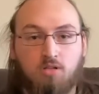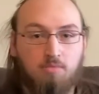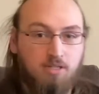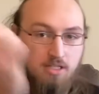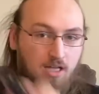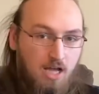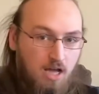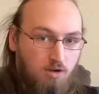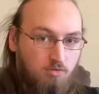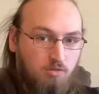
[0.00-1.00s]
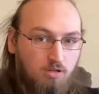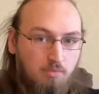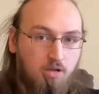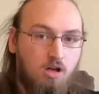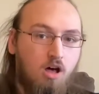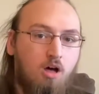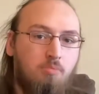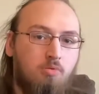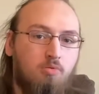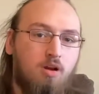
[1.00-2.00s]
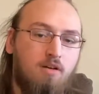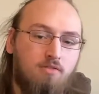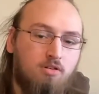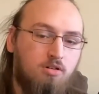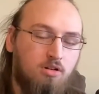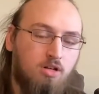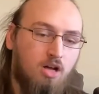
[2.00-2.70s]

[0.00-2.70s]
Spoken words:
coming down, coming up, whatever.